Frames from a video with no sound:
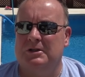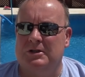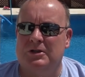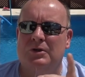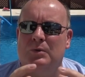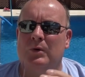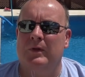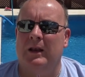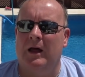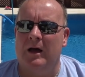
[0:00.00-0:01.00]
to two
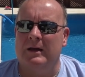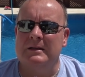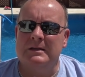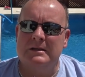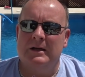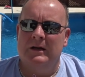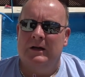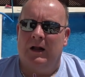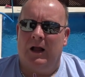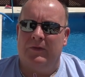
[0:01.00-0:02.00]
other lines
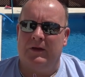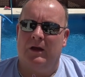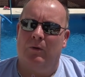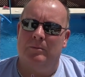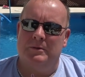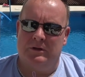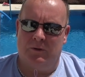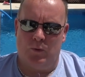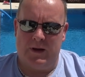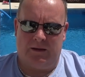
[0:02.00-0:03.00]
that go up to
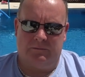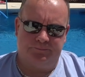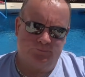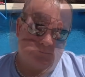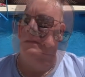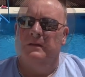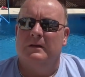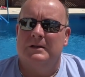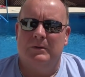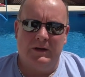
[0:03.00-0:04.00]
the wing.
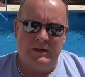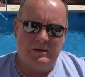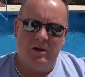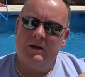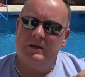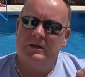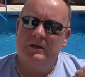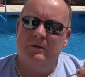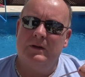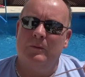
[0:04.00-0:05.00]
So what I decided to
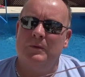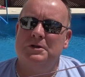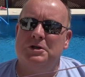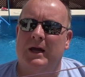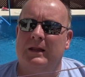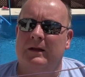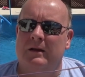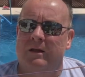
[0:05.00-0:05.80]
do then was check the